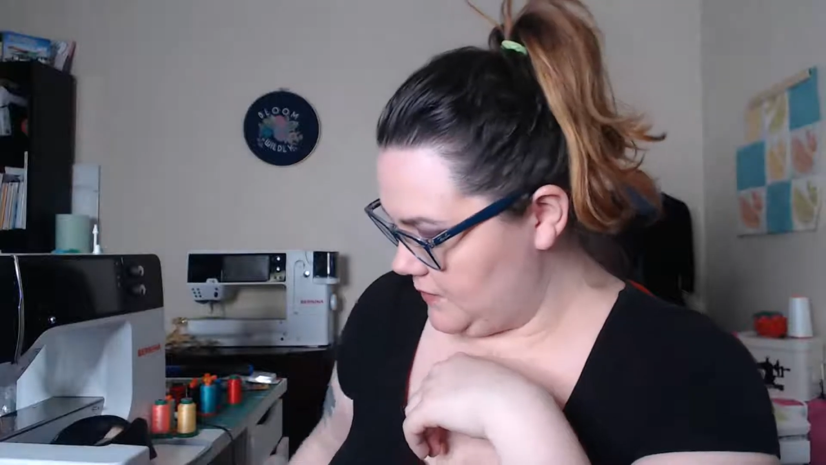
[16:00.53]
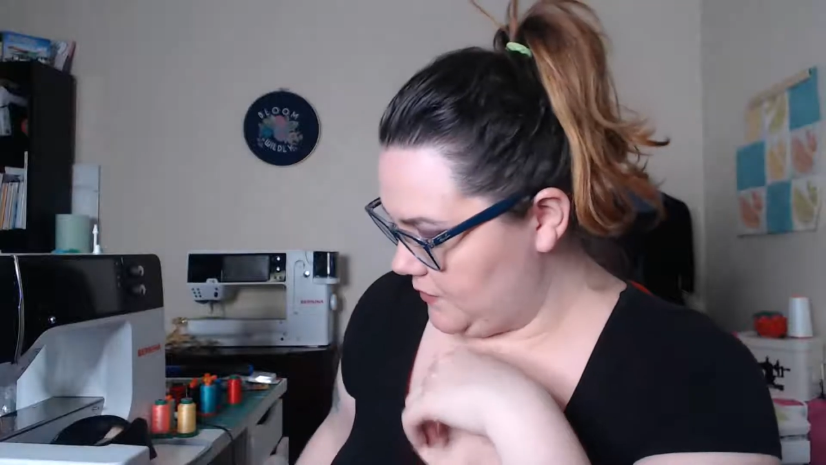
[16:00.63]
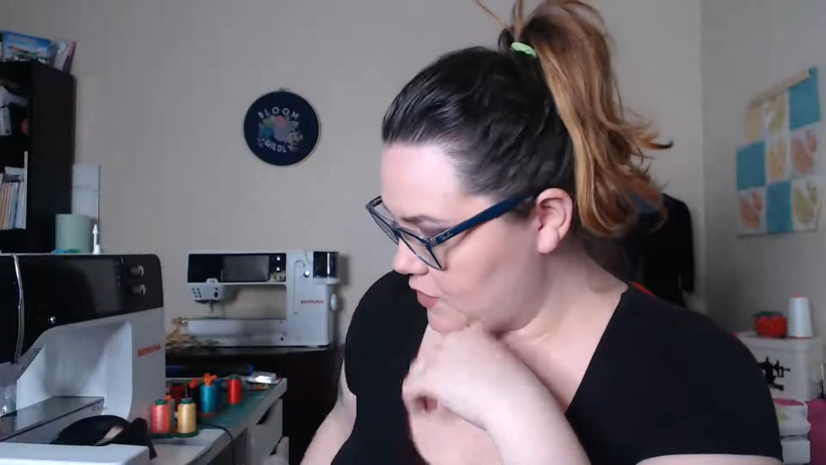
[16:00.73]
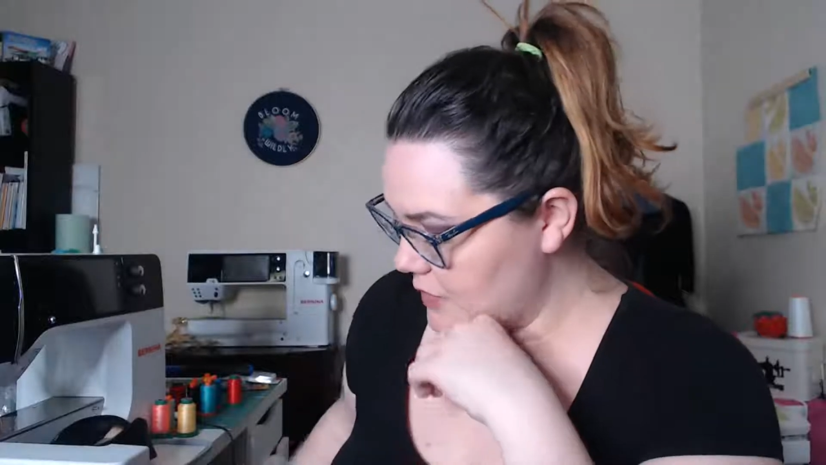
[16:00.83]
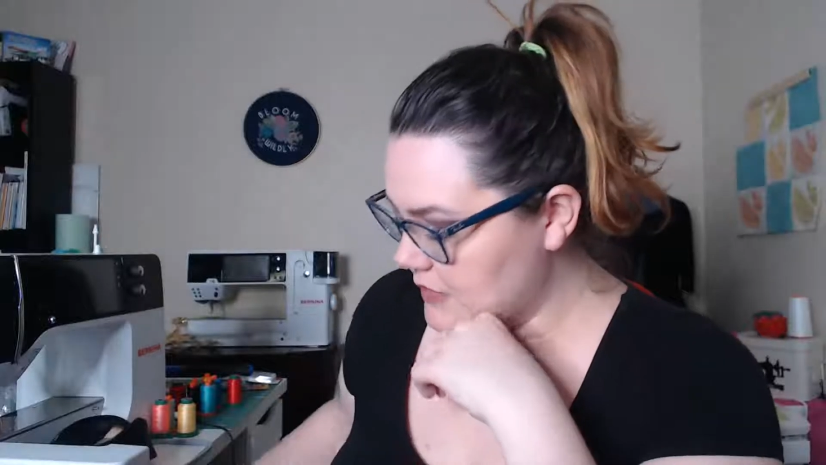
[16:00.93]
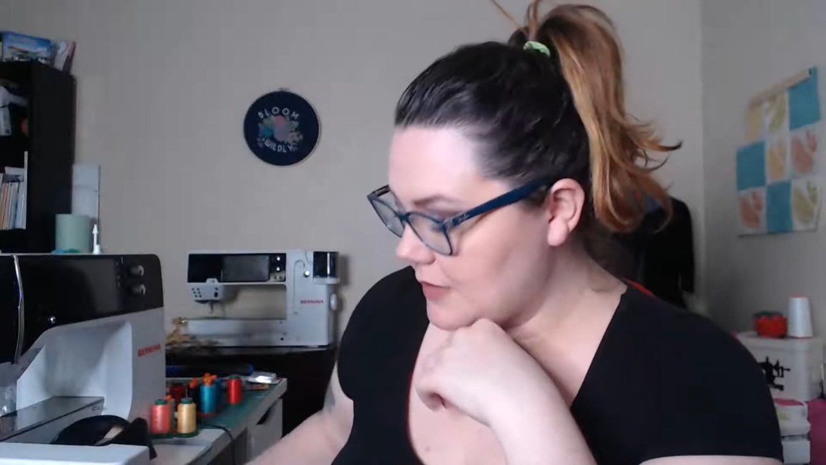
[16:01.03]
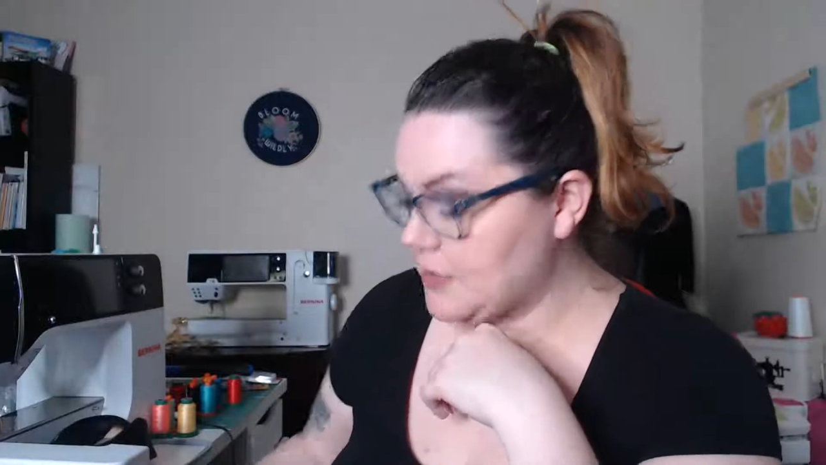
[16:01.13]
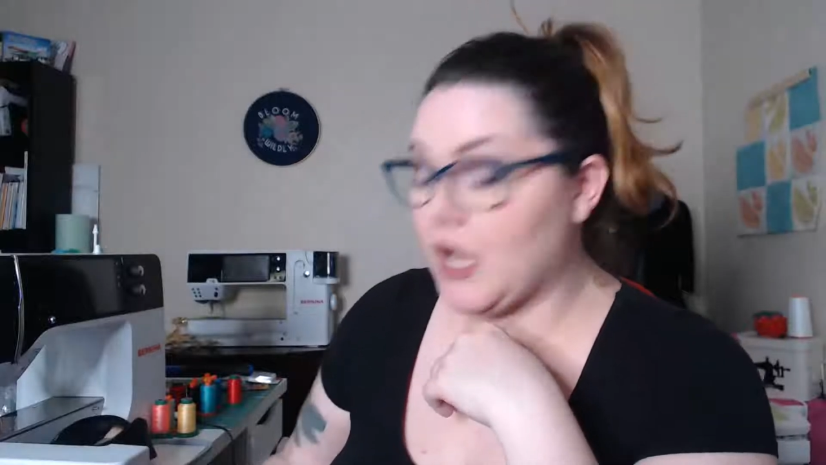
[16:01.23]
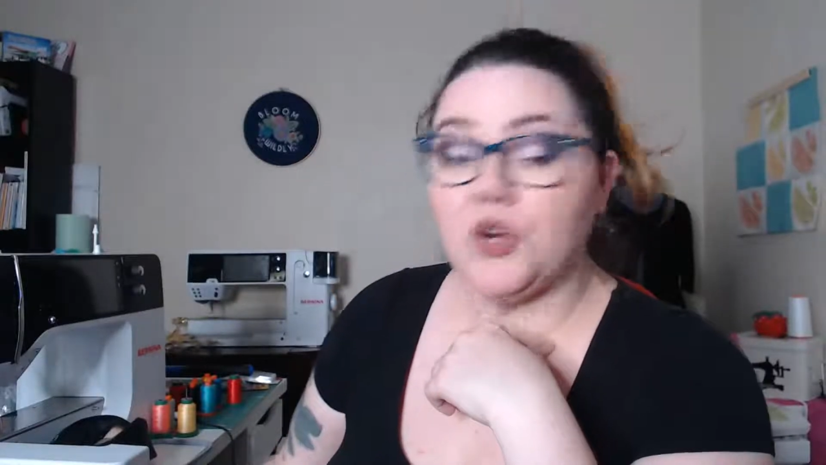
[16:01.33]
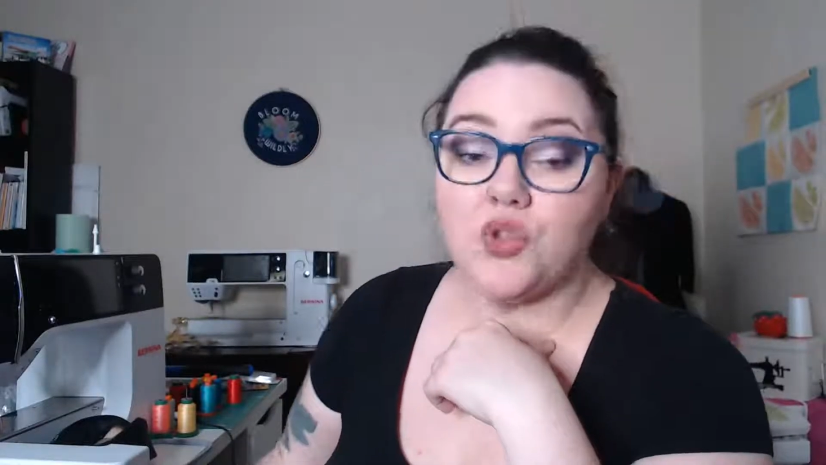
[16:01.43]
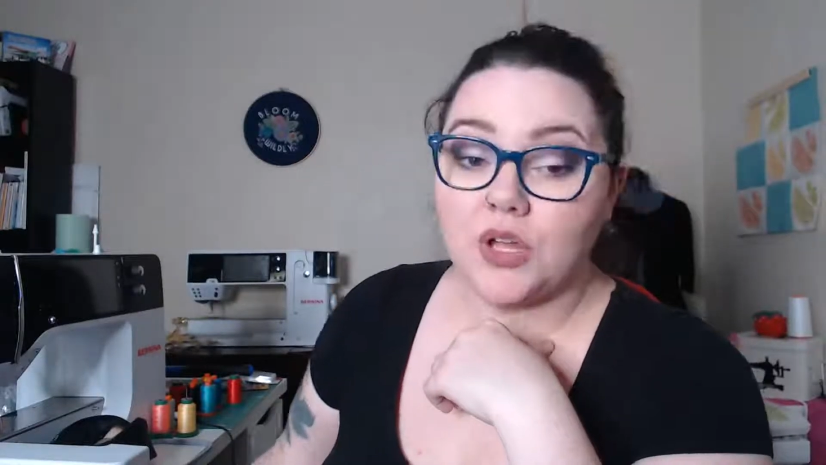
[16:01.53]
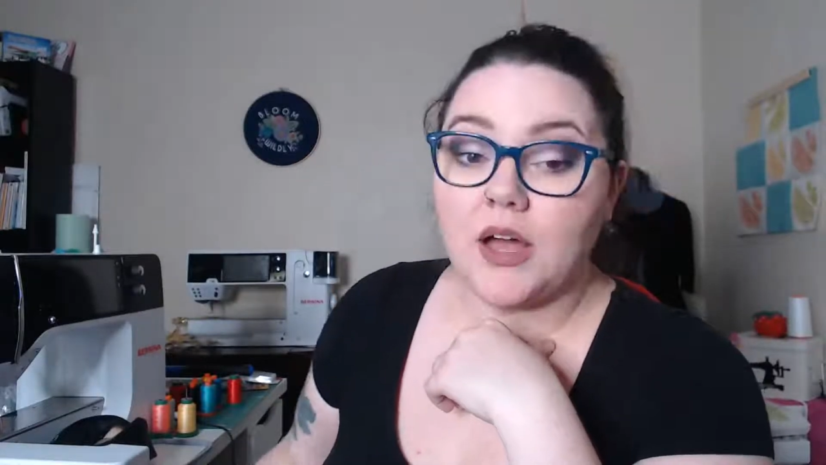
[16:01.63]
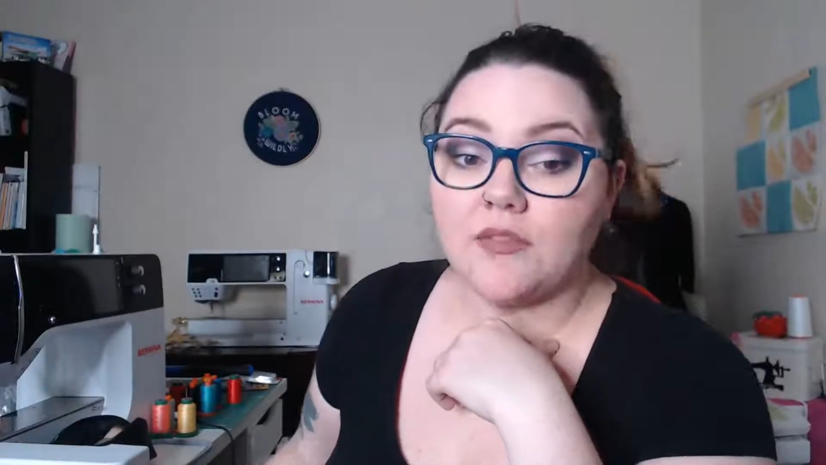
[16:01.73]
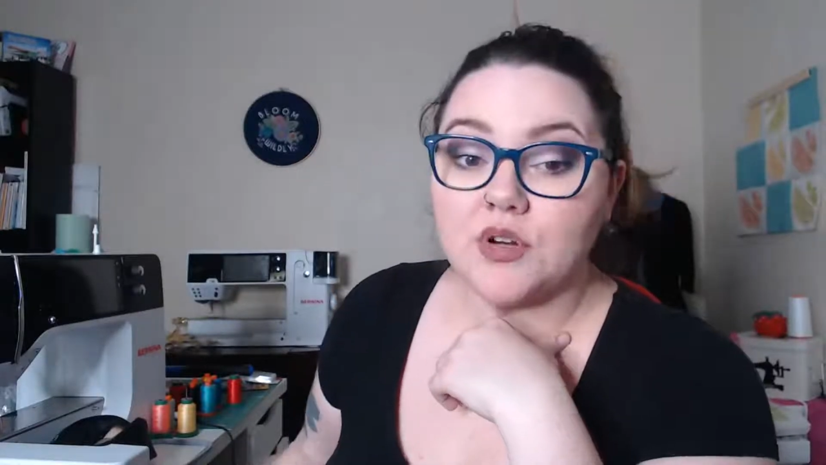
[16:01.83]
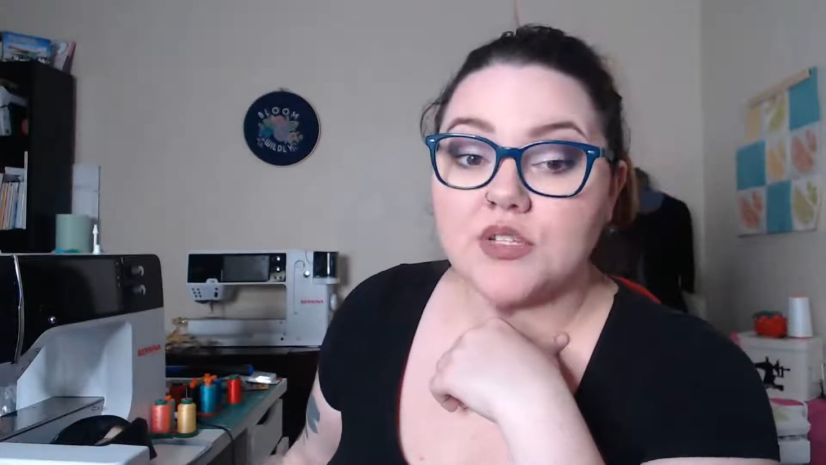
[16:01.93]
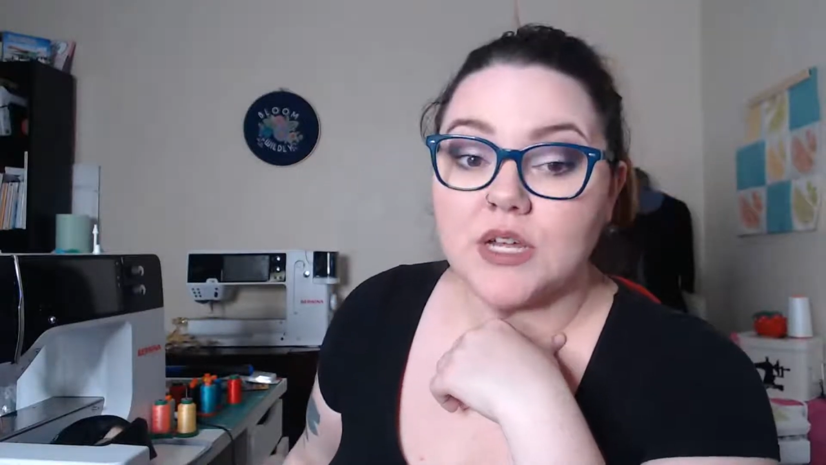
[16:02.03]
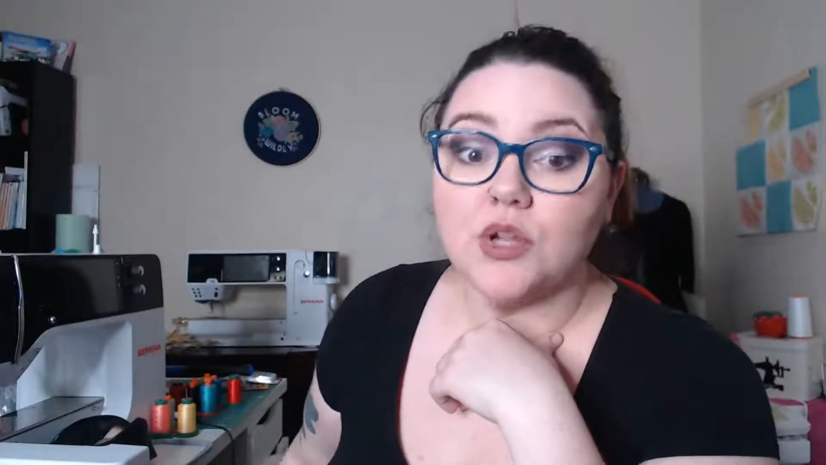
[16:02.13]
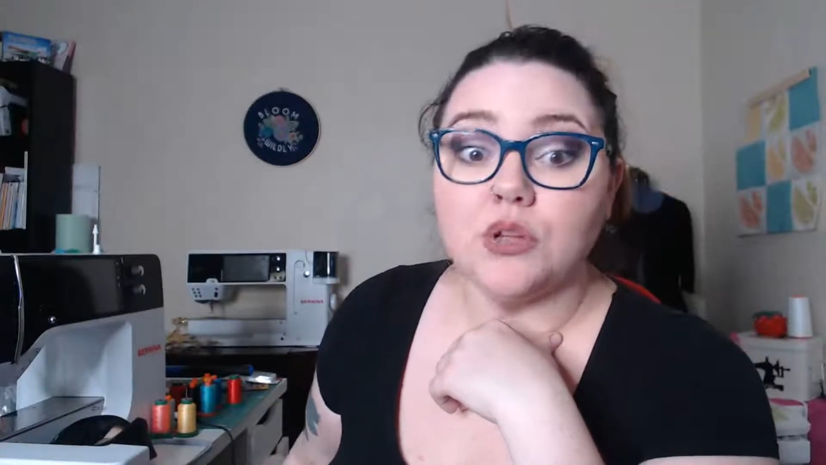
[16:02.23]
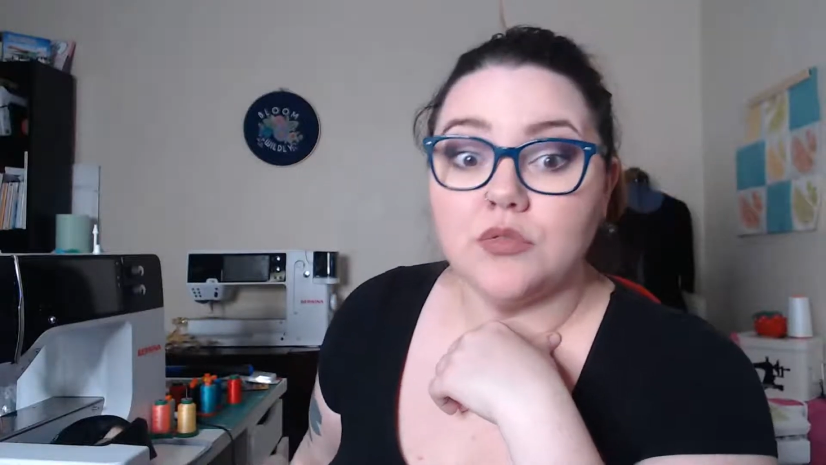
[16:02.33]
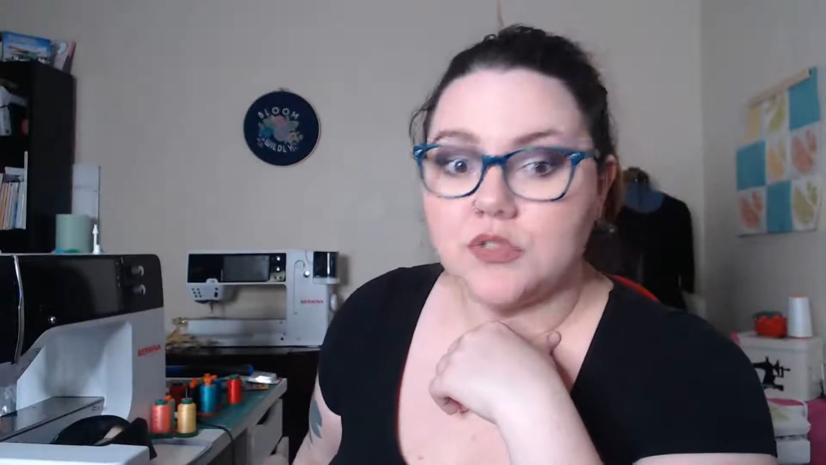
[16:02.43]
So he slept under the covers and
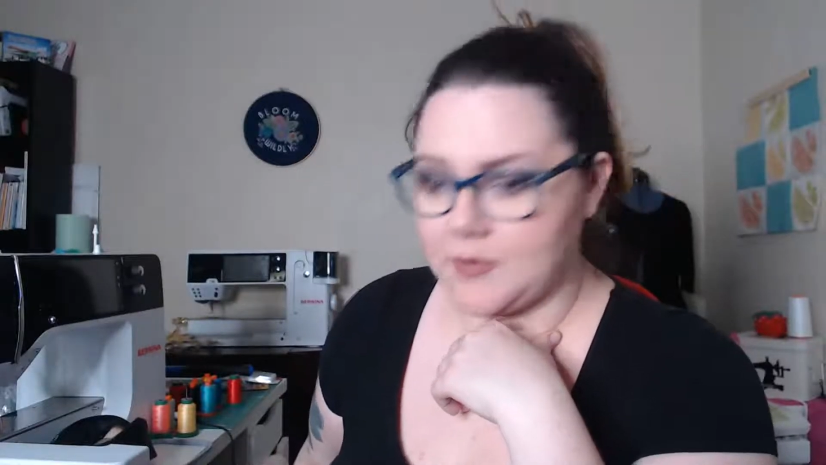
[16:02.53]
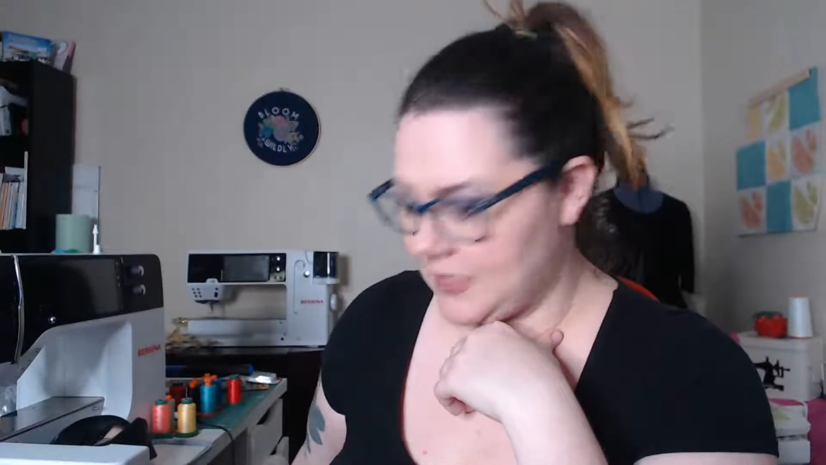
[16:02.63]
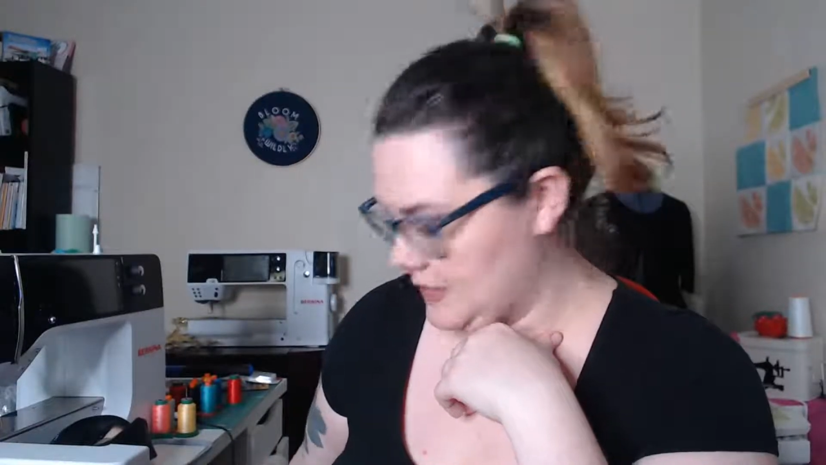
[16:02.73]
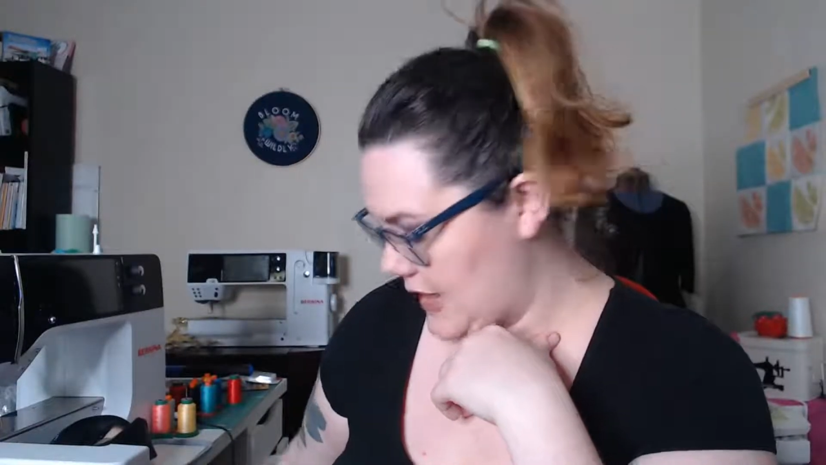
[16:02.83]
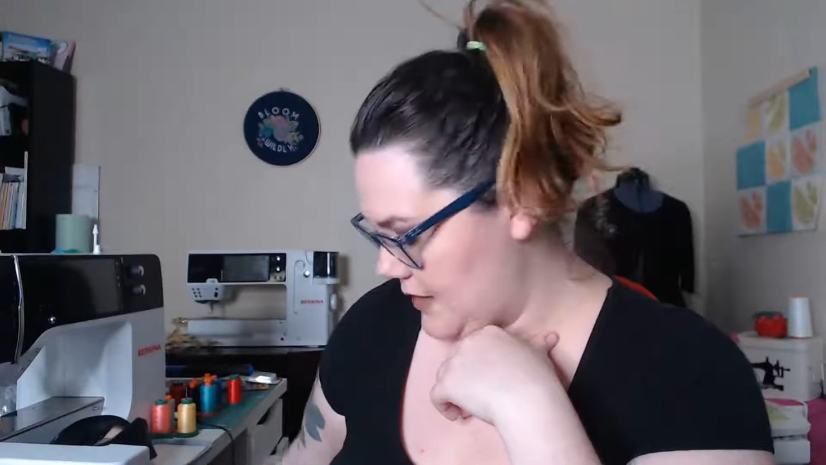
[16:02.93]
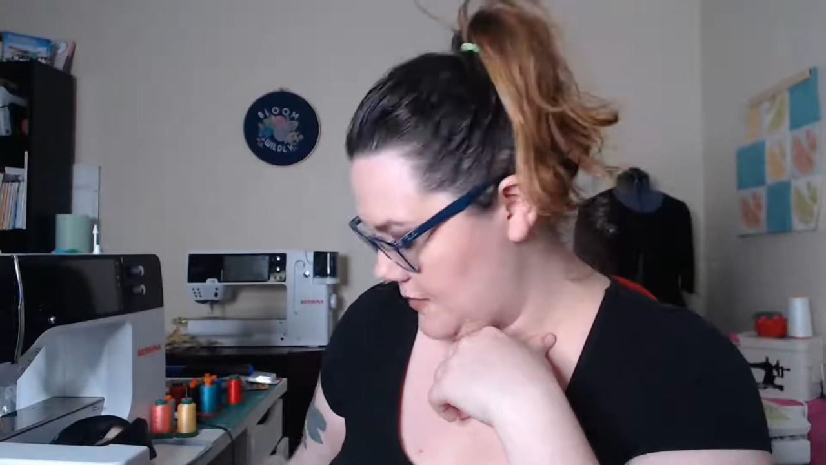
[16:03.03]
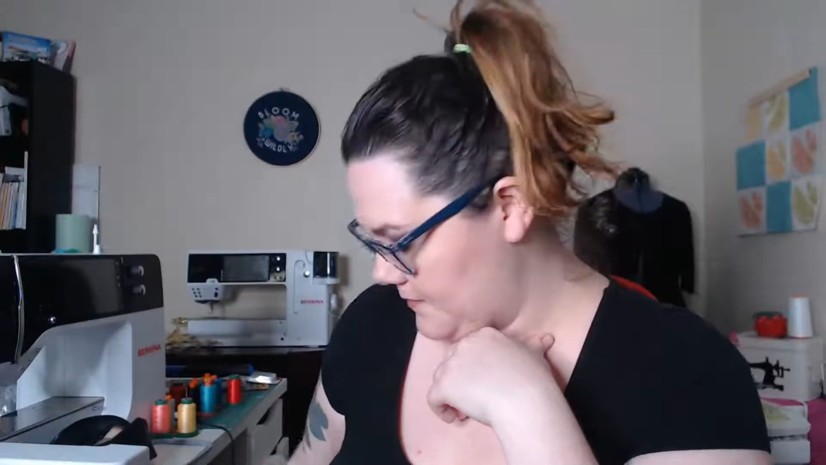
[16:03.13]
glued to my side.